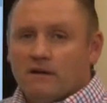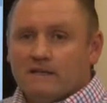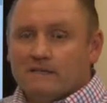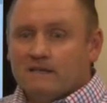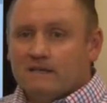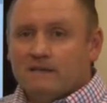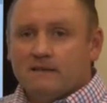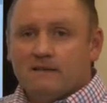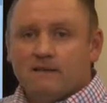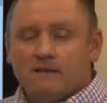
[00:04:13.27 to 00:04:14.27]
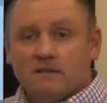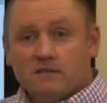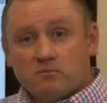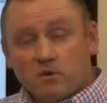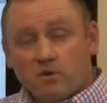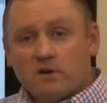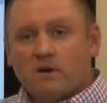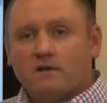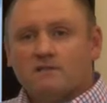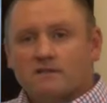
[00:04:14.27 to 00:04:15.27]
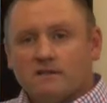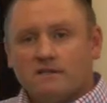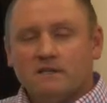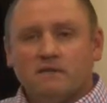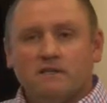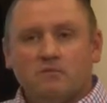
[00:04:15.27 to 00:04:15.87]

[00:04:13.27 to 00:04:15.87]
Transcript: intended, these protocols are intended